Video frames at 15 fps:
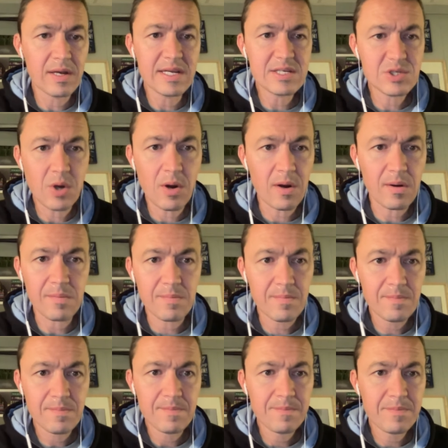his arm
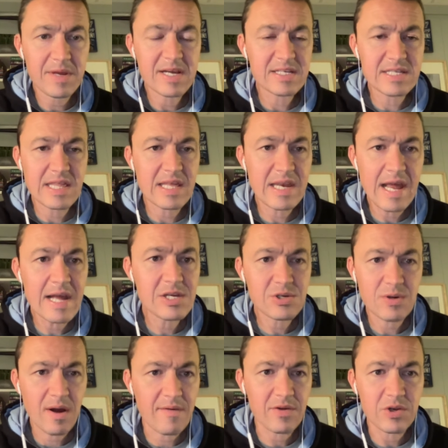because of the
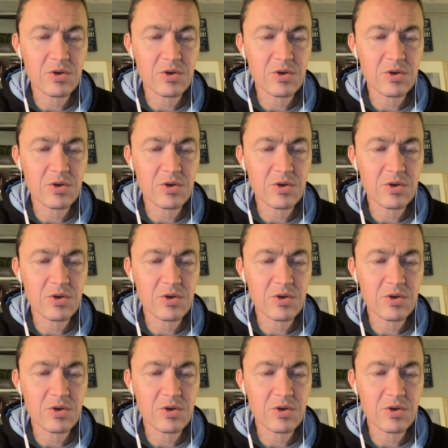nature of it.